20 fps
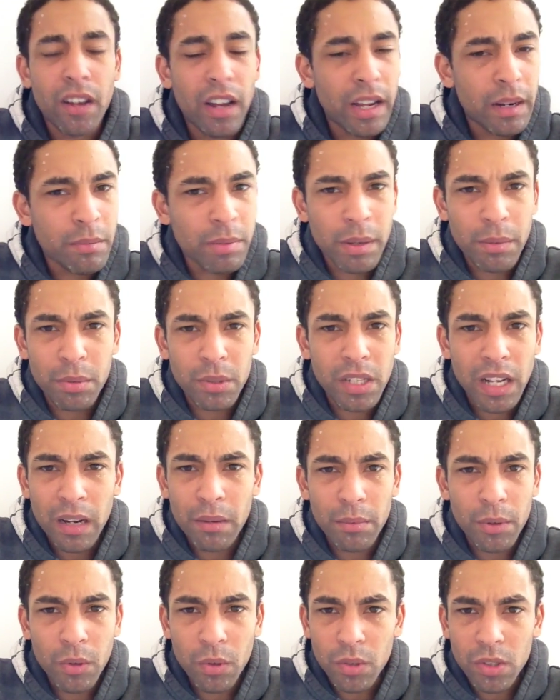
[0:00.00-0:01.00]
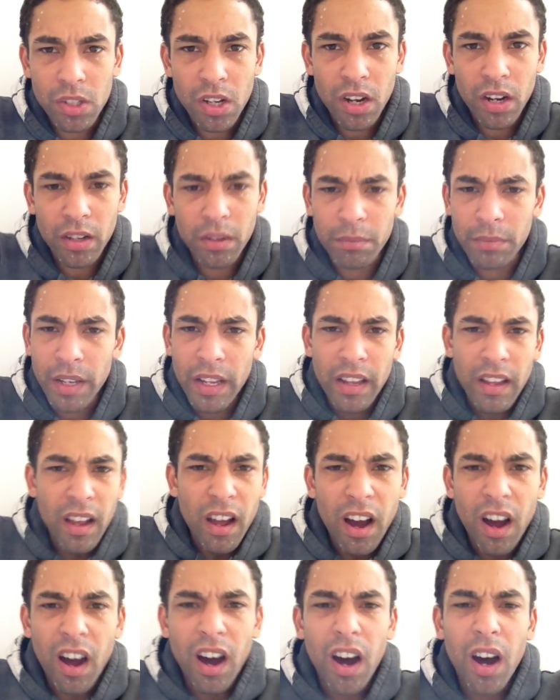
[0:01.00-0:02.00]
had people telling me all the time,
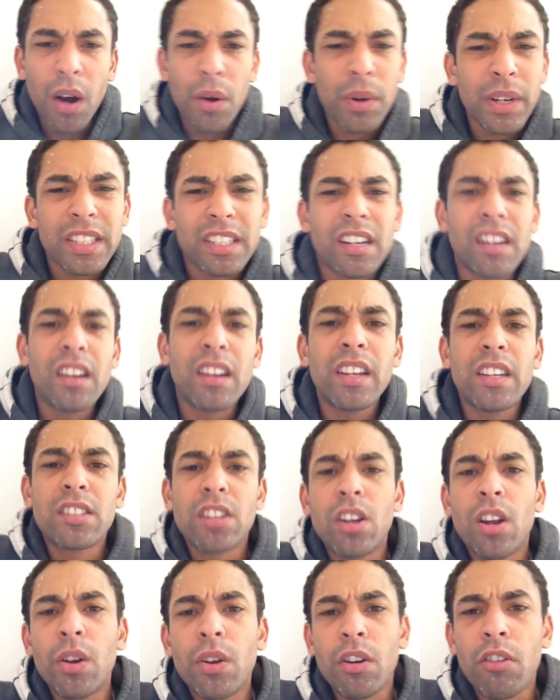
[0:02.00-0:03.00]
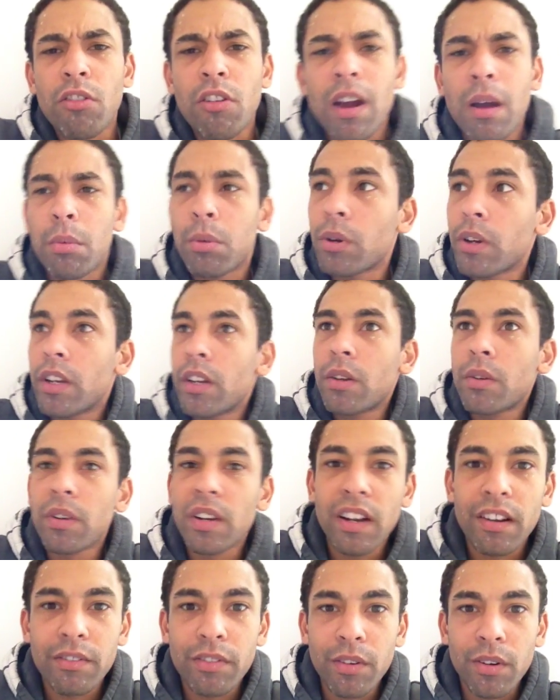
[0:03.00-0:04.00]
oh, it's a load of crap. What are you doing
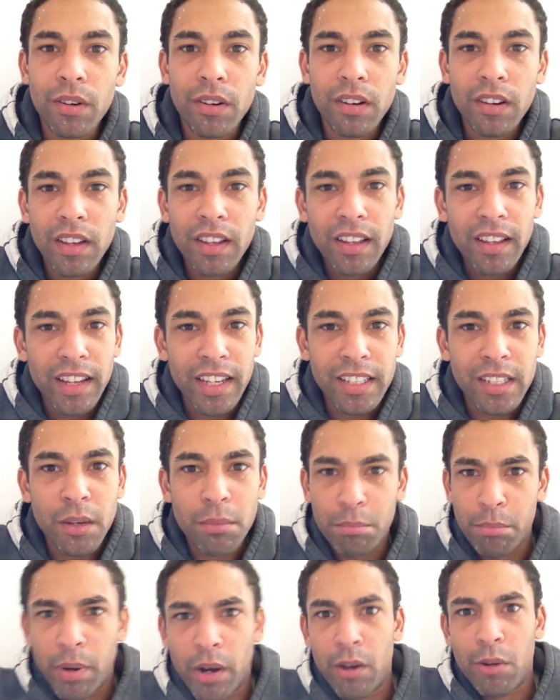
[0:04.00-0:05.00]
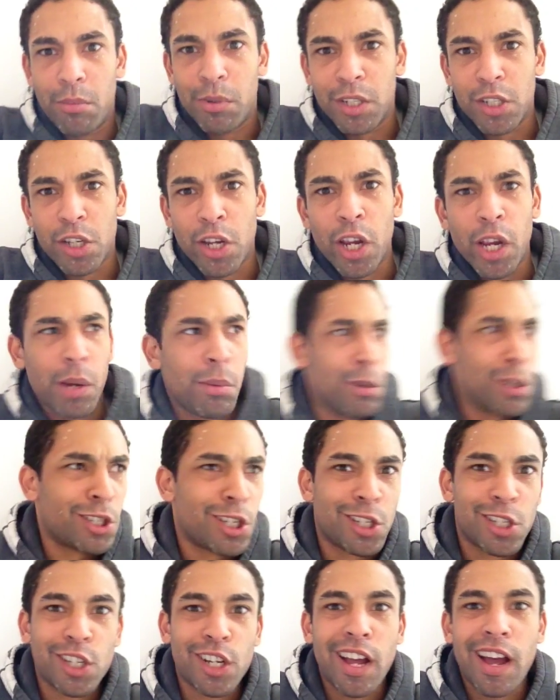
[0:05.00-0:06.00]
that for? It's a pyramid scheme. It's a
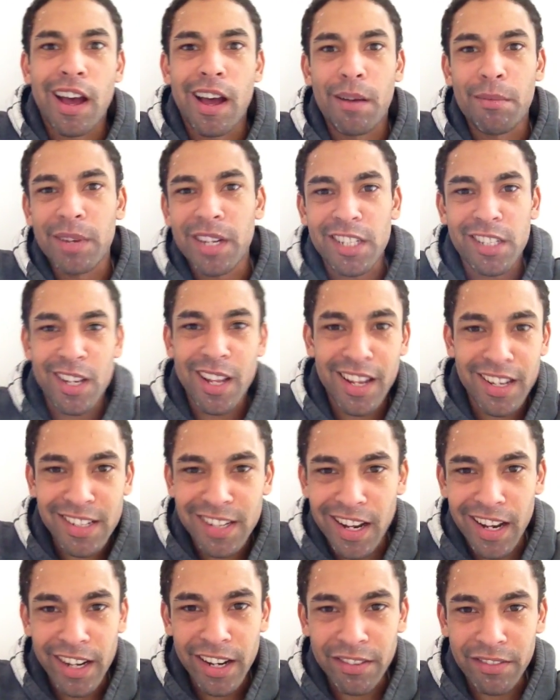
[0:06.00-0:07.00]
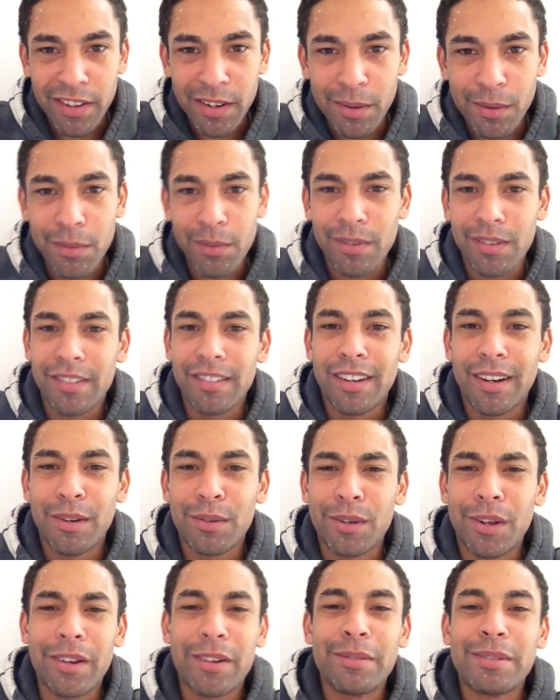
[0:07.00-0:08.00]
scam. It's this, that, and the other.
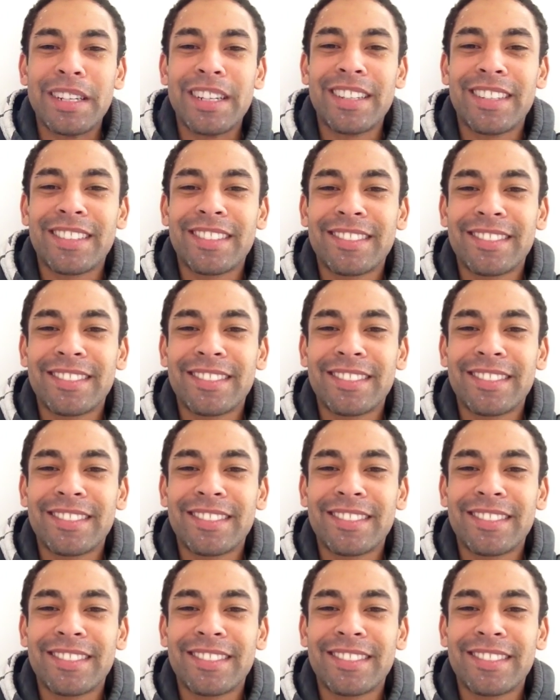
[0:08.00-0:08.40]
Hold on a minute.